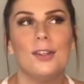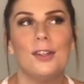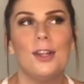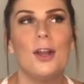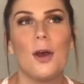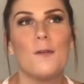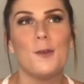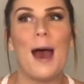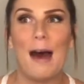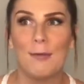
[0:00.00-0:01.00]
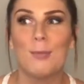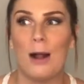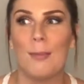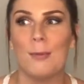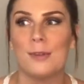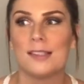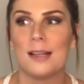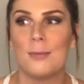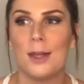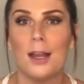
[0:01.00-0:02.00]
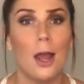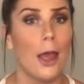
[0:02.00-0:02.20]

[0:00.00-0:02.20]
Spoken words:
you know, if you have a problem with someone,